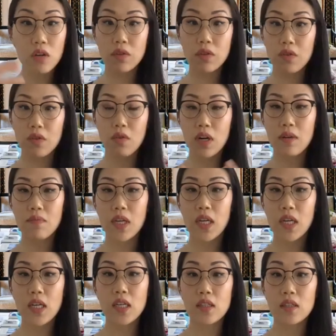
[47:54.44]
you know, what I'm
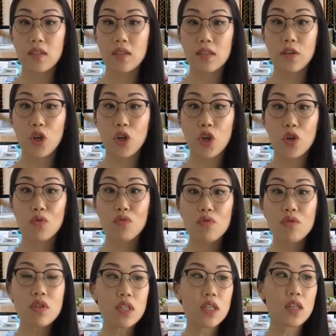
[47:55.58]
getting is it's a
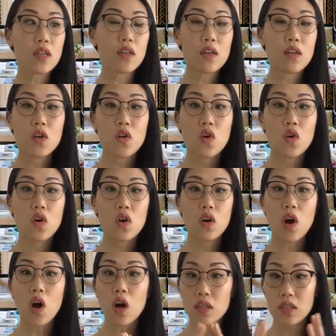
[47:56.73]
really
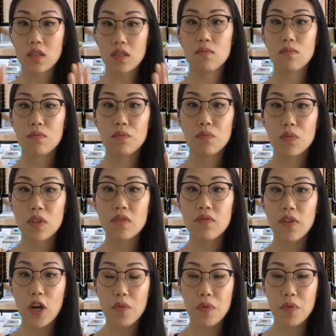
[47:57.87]
awesome
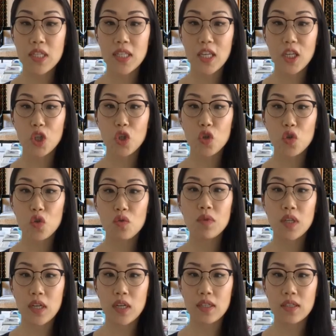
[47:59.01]
environment. It's like
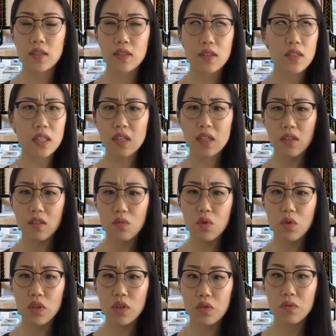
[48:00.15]
humanized. Is that a good
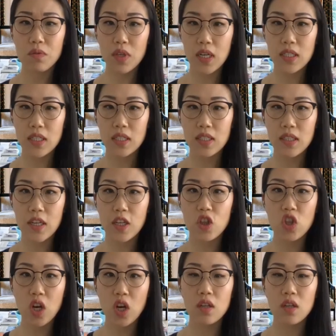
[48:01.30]
word? Humanized. It's like not